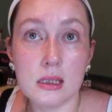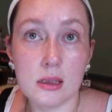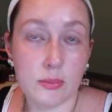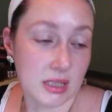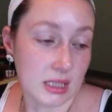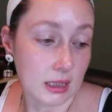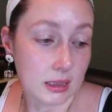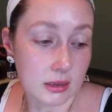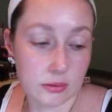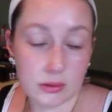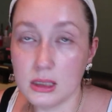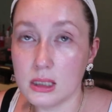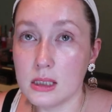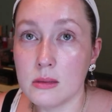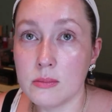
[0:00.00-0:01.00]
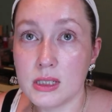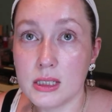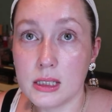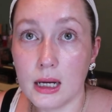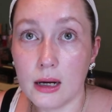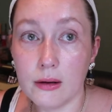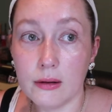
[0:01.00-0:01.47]
obsessed with this
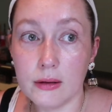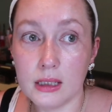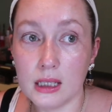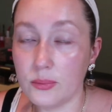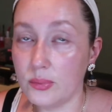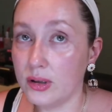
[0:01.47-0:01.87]
mascara and they